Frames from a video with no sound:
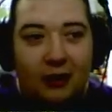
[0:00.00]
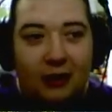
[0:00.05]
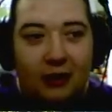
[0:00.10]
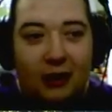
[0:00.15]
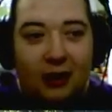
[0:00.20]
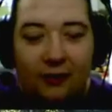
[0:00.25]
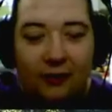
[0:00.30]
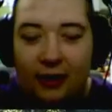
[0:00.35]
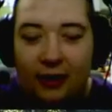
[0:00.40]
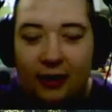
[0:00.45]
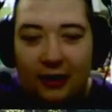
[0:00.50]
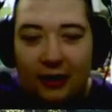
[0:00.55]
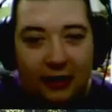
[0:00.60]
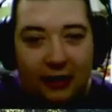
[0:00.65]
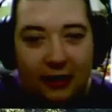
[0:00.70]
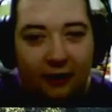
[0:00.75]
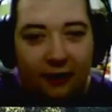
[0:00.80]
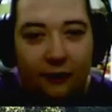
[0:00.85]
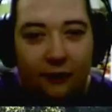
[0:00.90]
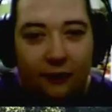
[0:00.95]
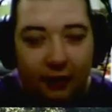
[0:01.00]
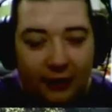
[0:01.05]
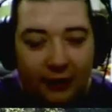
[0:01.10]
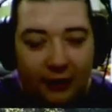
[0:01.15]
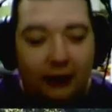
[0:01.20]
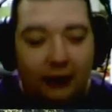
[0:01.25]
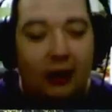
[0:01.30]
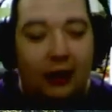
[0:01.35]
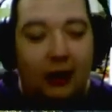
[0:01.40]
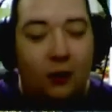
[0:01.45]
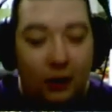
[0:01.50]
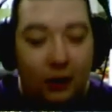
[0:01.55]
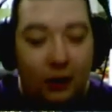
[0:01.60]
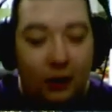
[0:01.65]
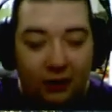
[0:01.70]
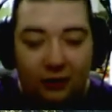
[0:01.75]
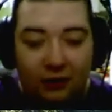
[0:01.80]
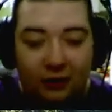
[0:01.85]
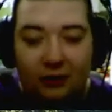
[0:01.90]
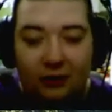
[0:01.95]
If I can get a fourth out, I
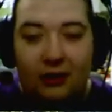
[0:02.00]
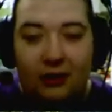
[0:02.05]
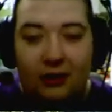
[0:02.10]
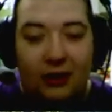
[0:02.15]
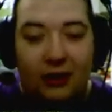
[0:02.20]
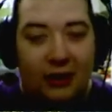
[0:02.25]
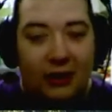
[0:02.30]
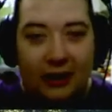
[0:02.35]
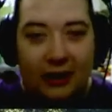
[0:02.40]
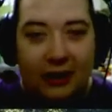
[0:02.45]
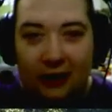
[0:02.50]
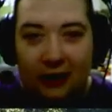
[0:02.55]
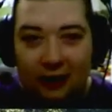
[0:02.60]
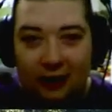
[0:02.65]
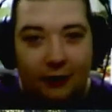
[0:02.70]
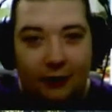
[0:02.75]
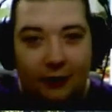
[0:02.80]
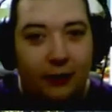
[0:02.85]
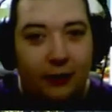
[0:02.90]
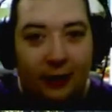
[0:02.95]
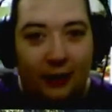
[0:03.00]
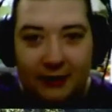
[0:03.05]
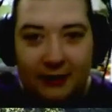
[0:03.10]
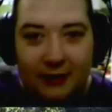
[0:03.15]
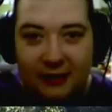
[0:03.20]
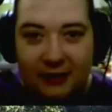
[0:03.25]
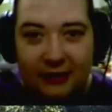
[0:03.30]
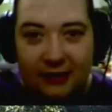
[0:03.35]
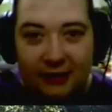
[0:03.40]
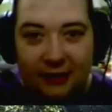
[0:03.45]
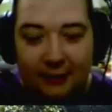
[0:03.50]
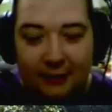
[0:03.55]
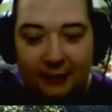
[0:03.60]
will. I cannot promise anything.